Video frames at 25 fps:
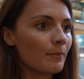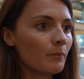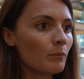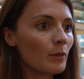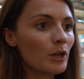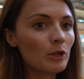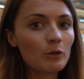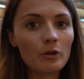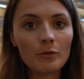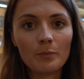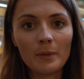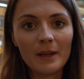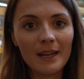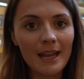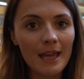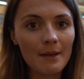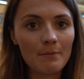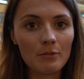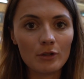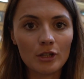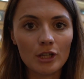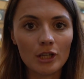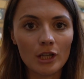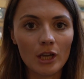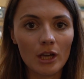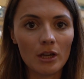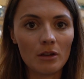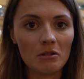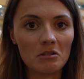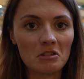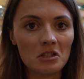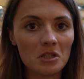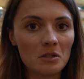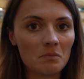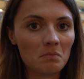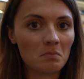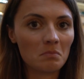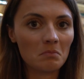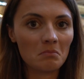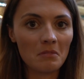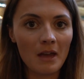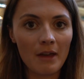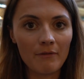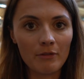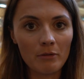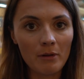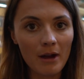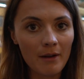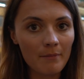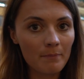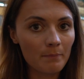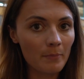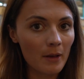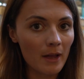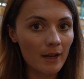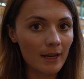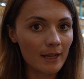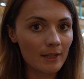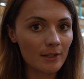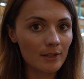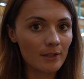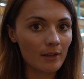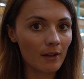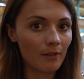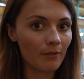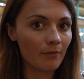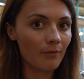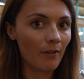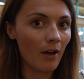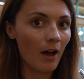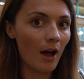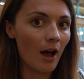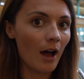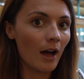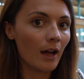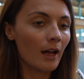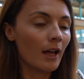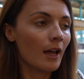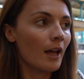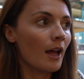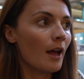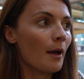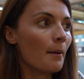which we've been able to use everywhere in Berlin so far,